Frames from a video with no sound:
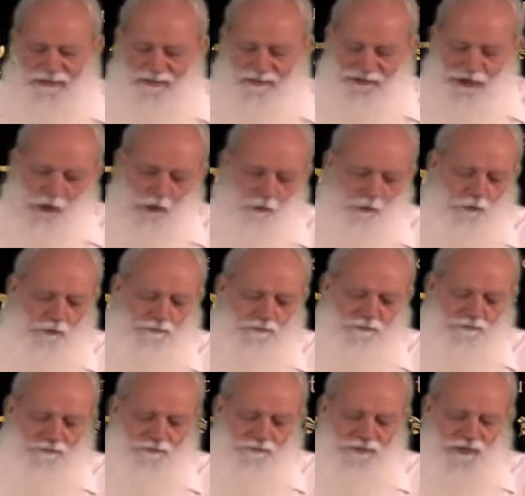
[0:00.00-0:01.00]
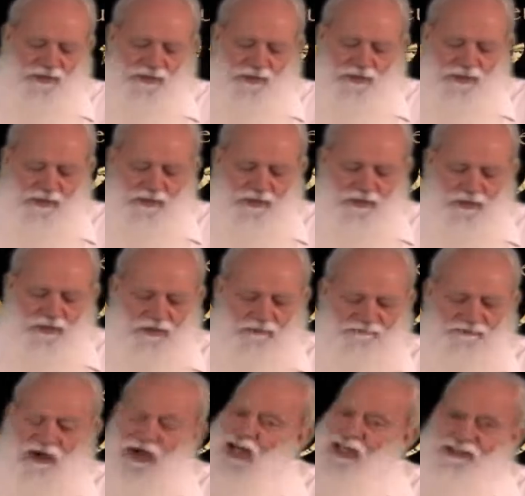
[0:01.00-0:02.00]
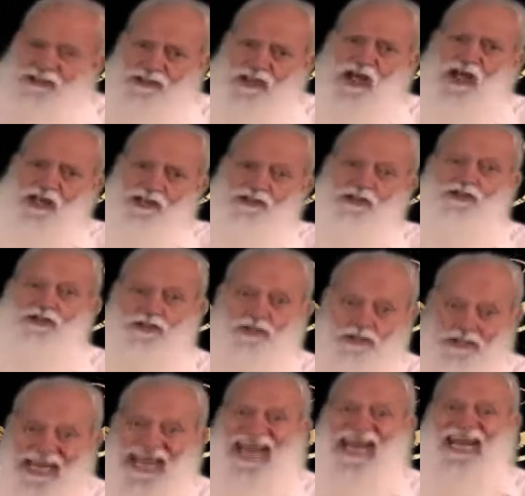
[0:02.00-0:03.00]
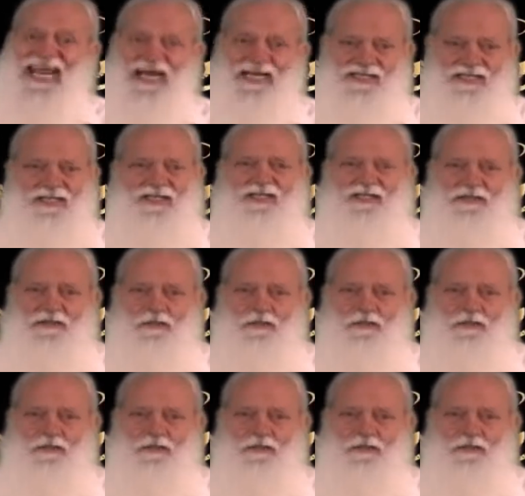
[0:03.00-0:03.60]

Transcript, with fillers: So for us to understand